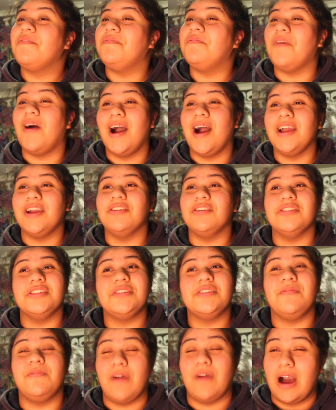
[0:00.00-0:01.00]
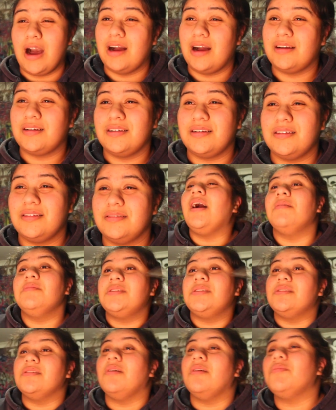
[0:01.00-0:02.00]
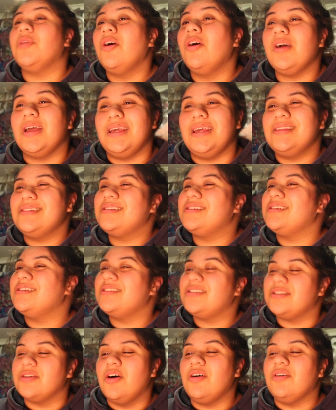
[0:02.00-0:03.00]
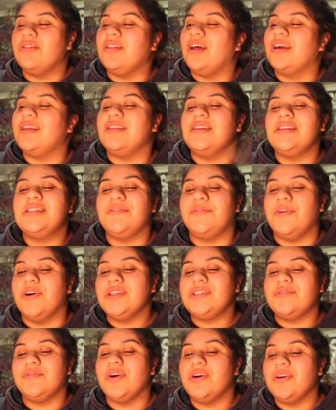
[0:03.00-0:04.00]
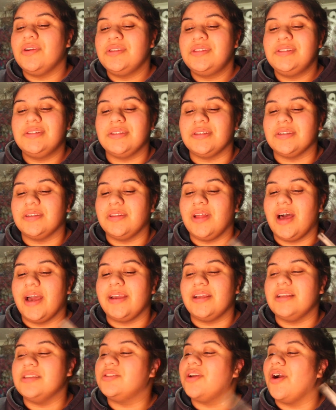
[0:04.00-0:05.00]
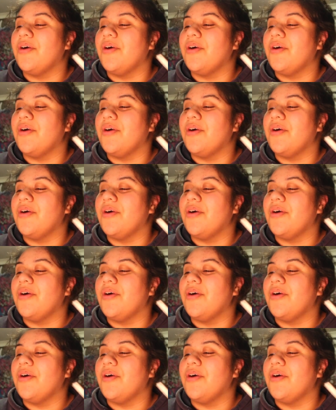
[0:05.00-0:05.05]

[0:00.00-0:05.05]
Fire as fuck I'm, I'm not into the song like this first verse like is